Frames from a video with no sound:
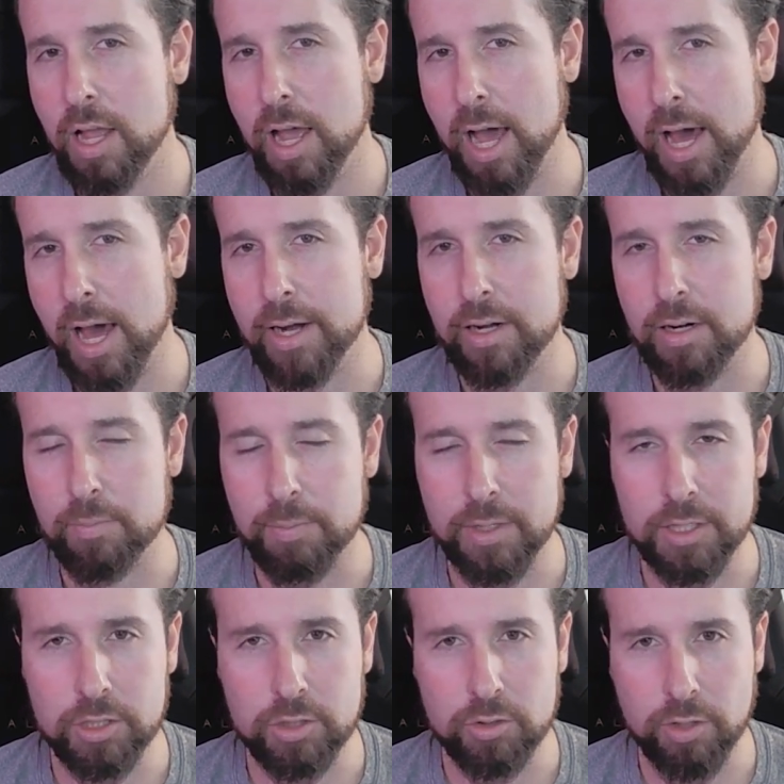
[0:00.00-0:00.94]
at an
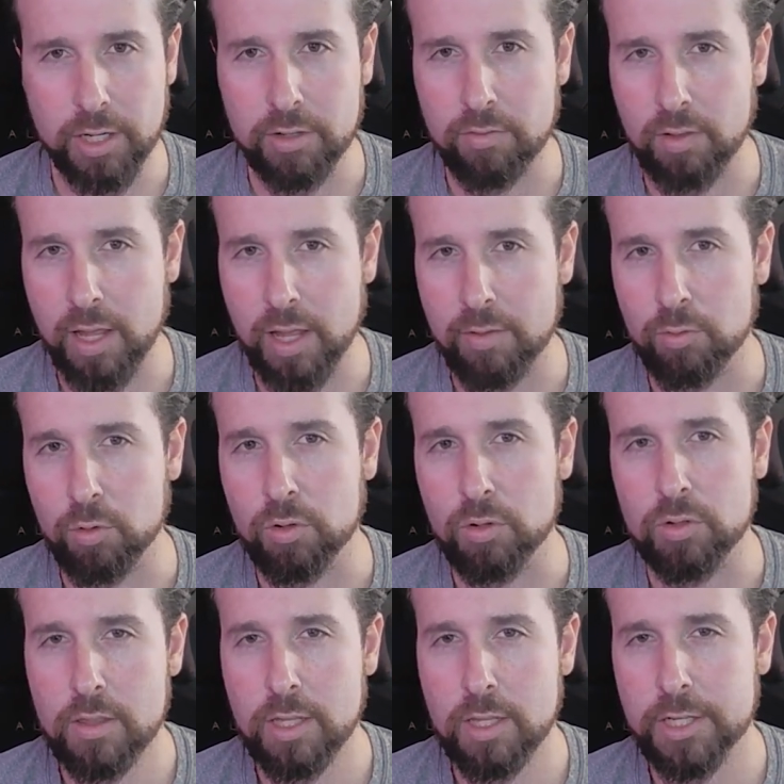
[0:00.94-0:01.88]
administrative level,
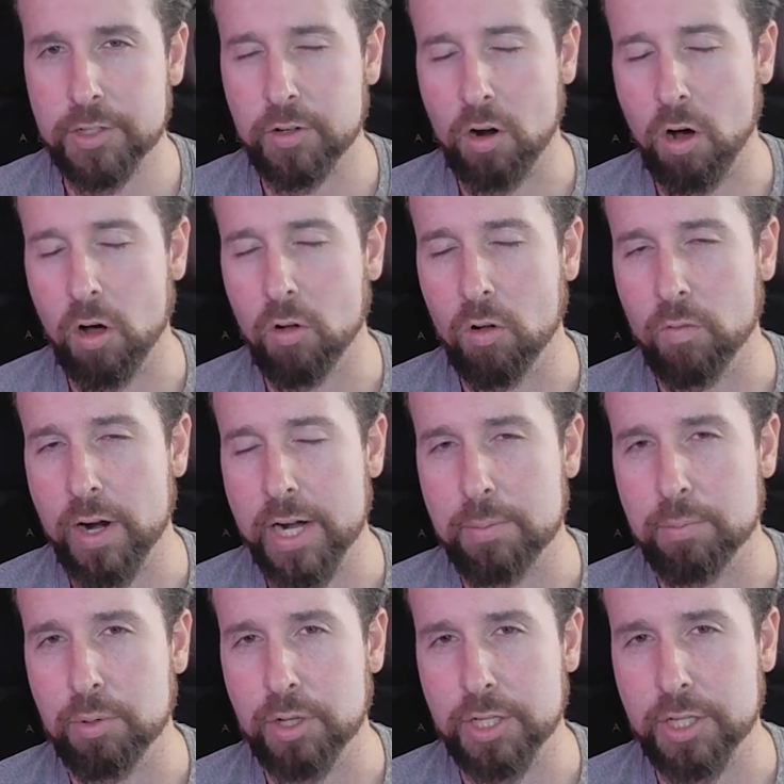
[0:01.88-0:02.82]
then you're already
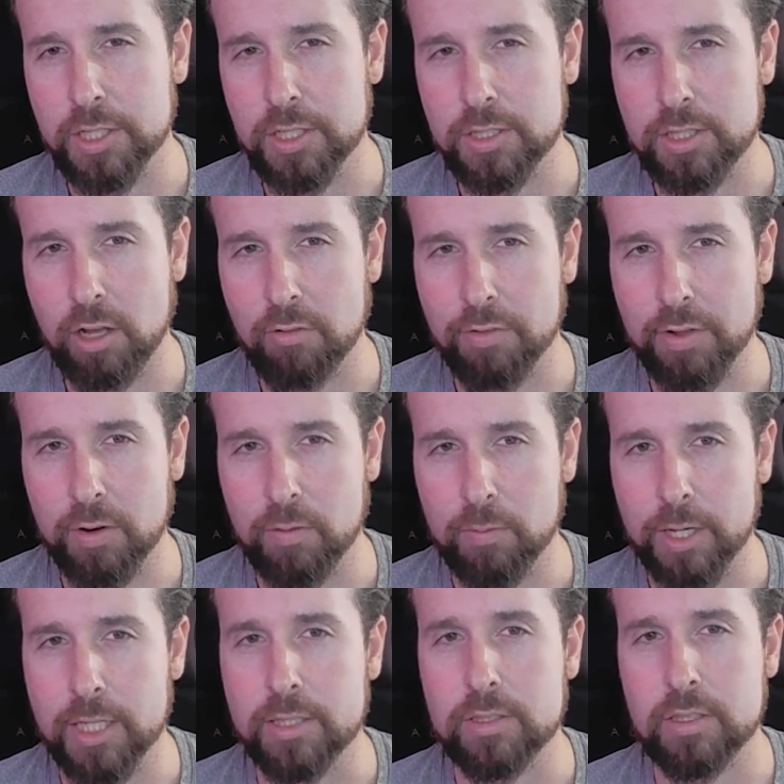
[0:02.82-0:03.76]
putting yourself at
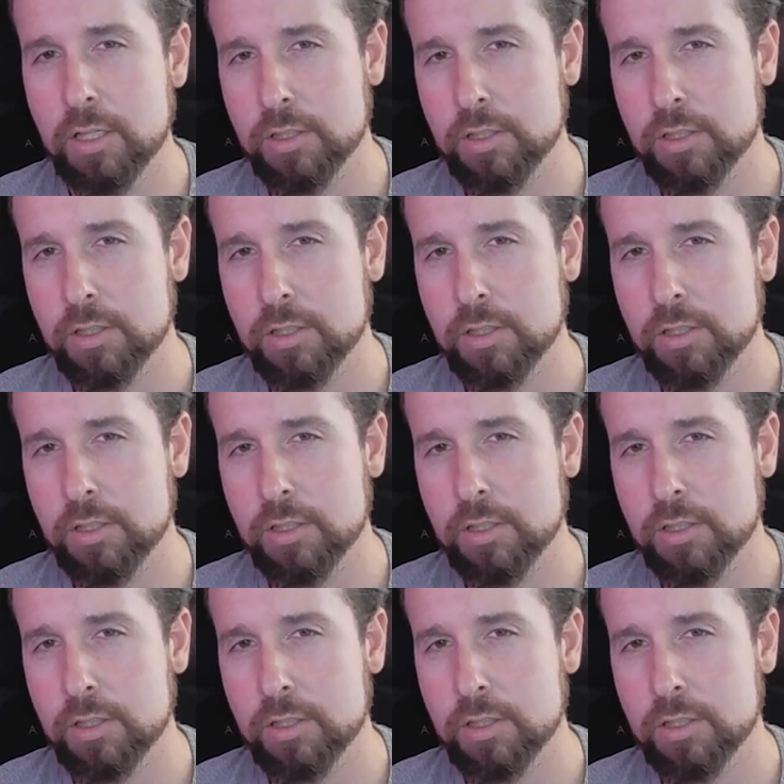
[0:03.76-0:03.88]
risk.